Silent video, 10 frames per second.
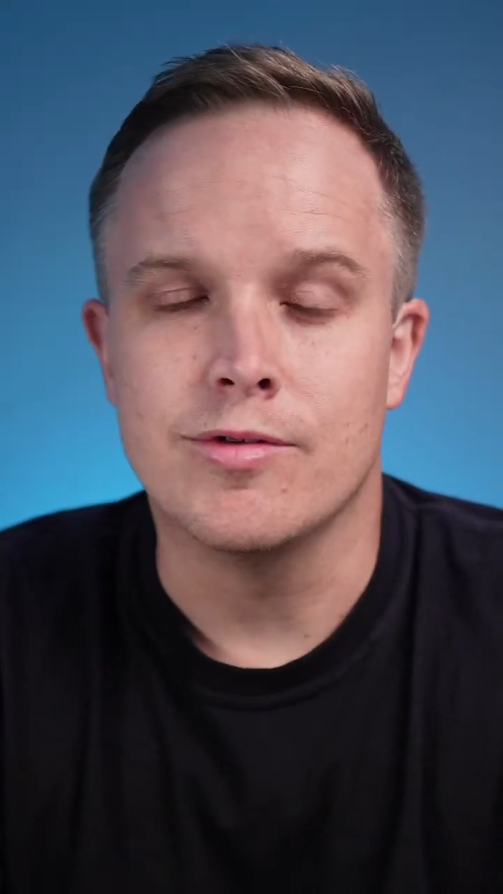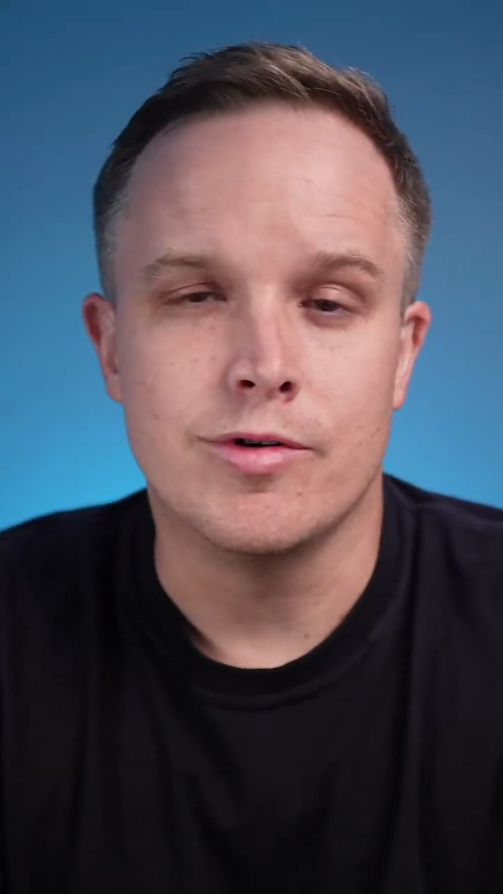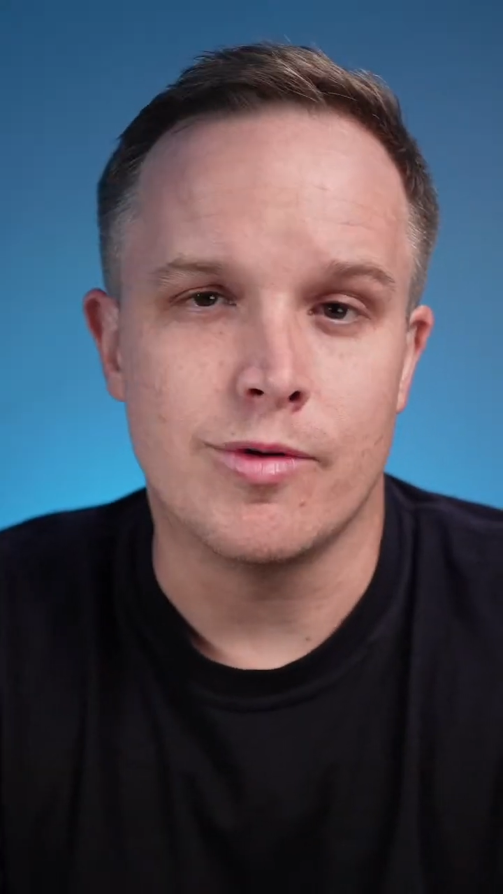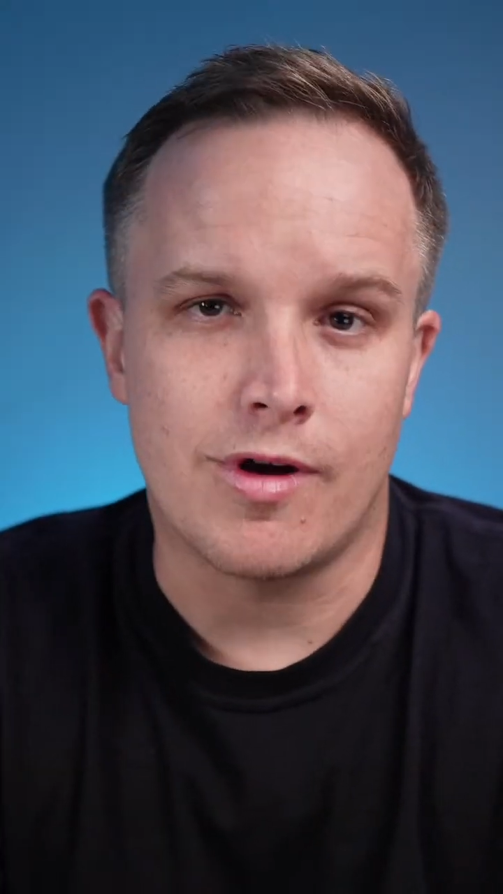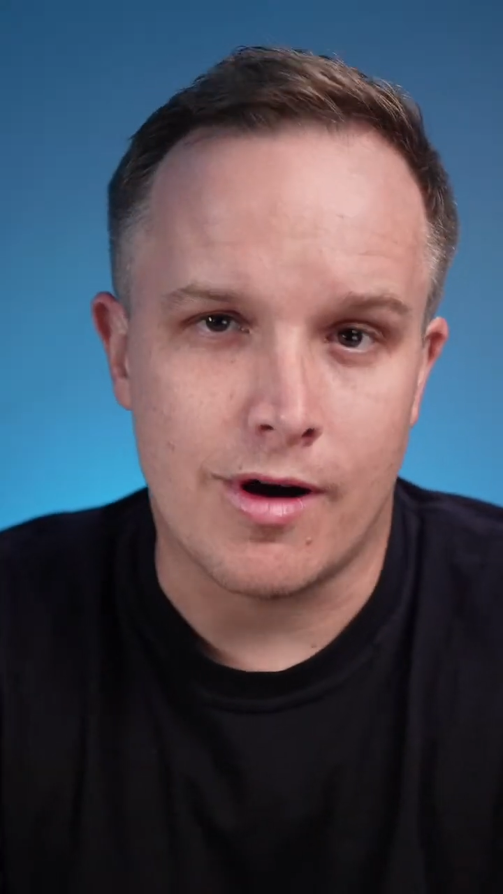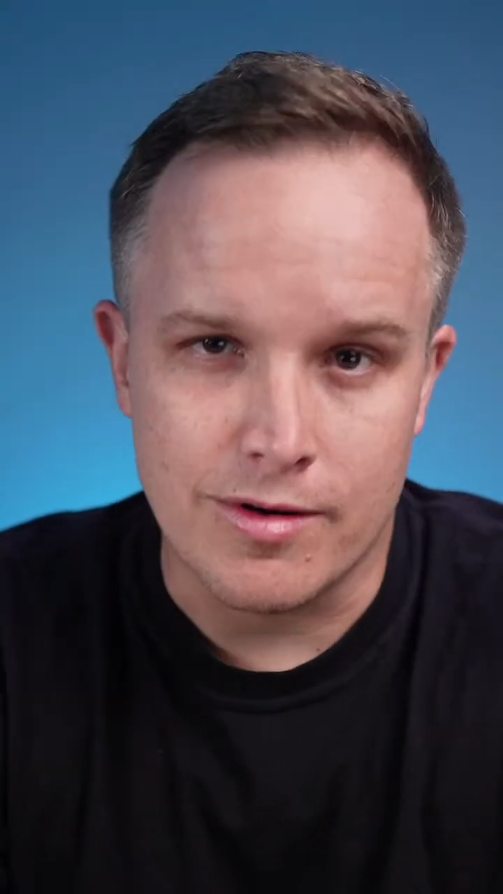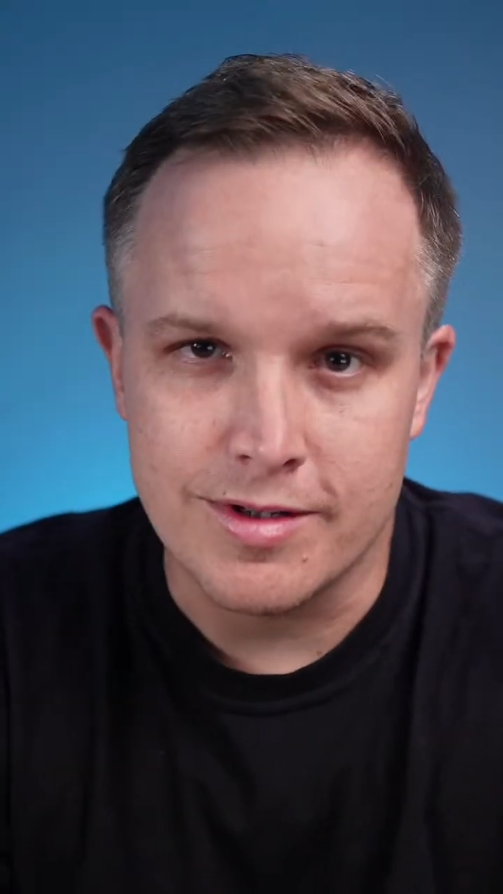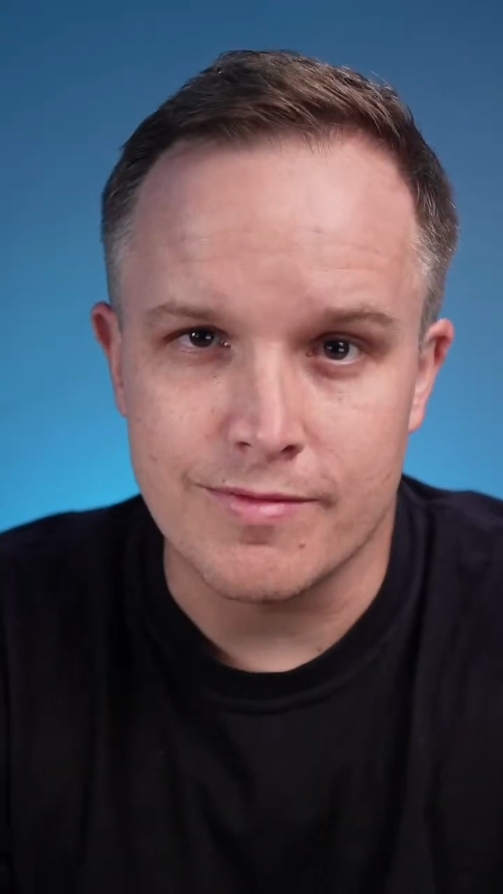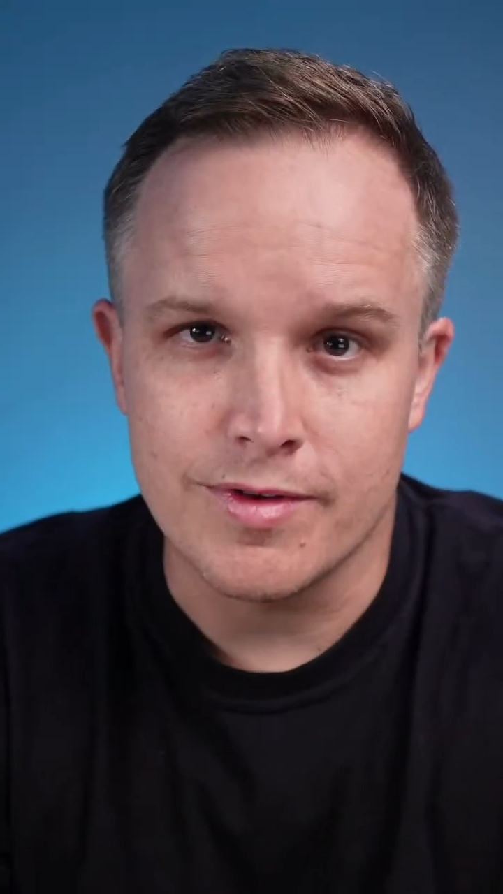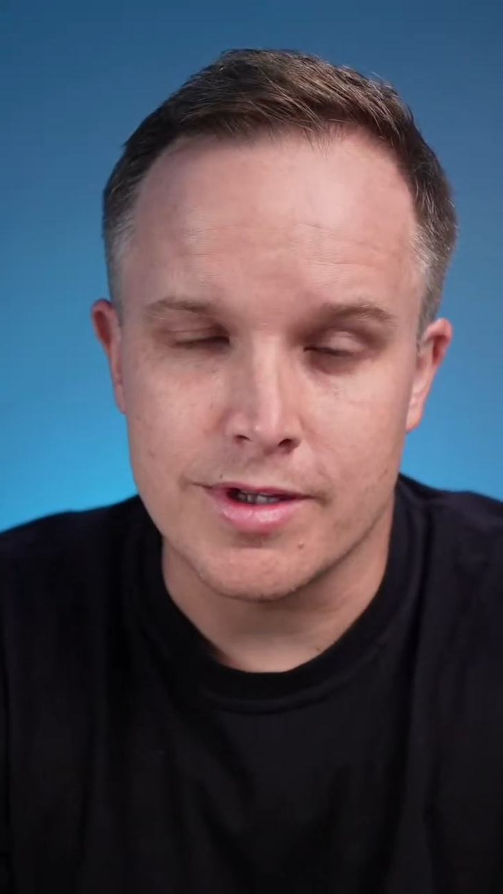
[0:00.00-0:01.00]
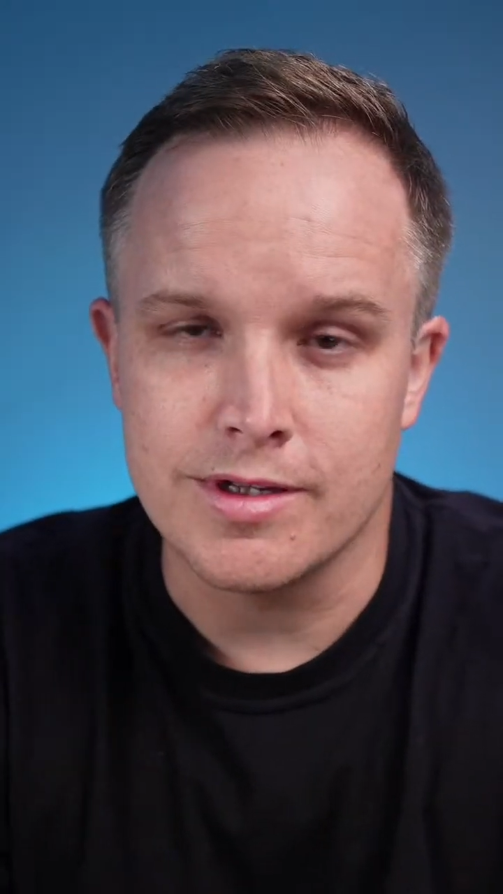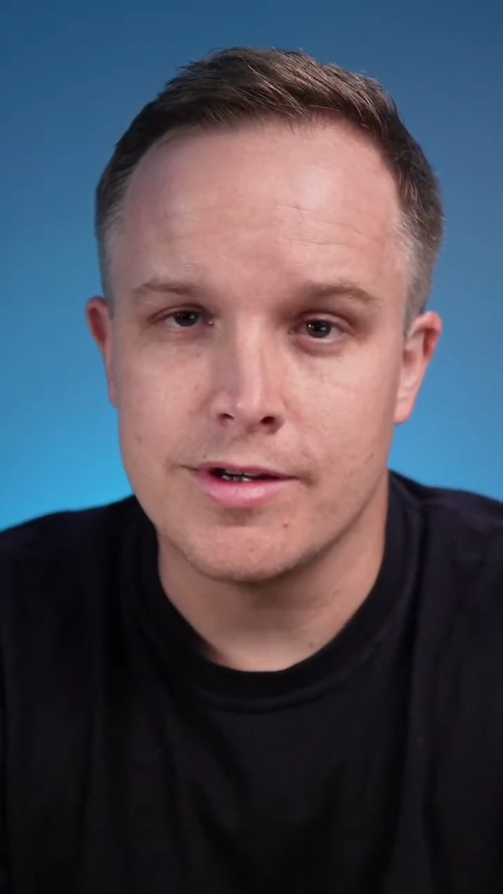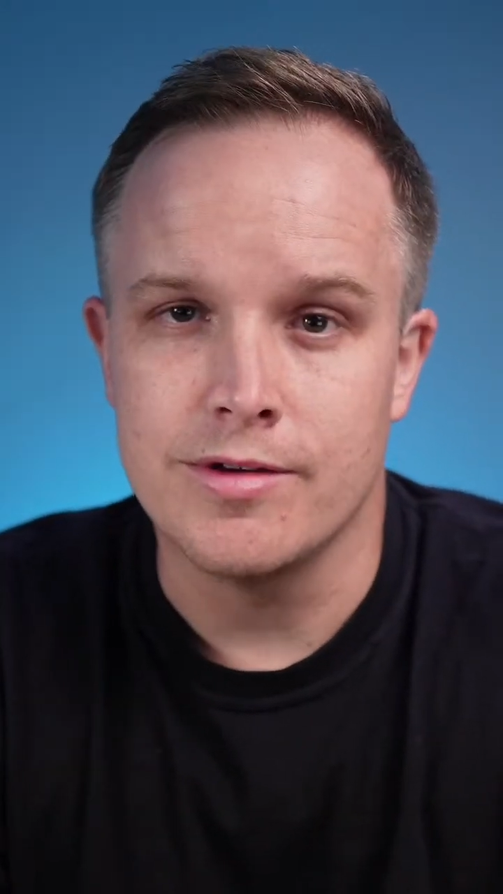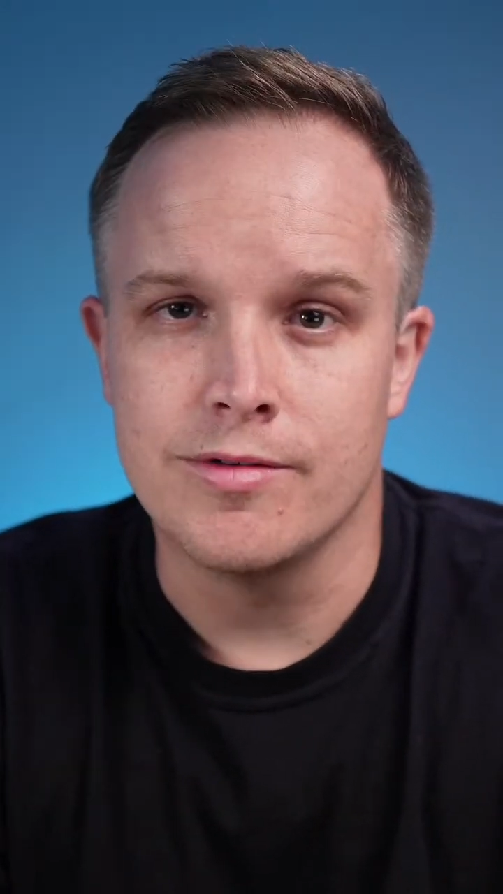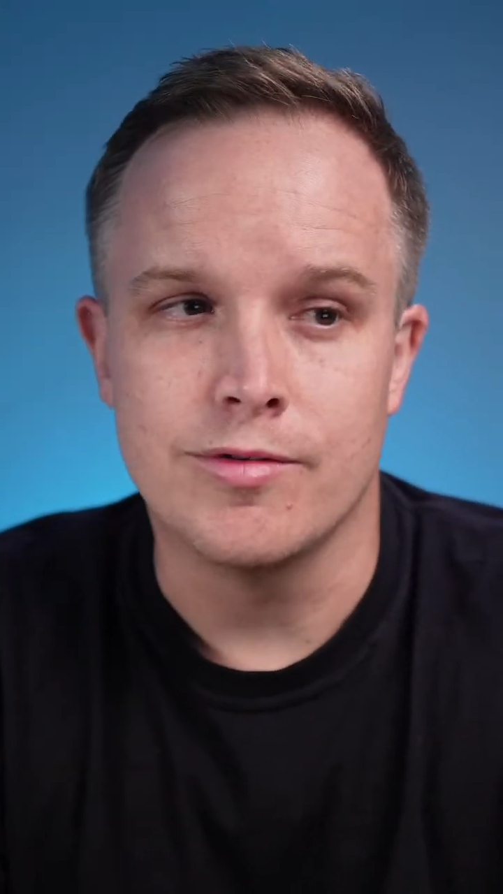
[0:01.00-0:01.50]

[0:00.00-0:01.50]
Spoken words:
who are different than you,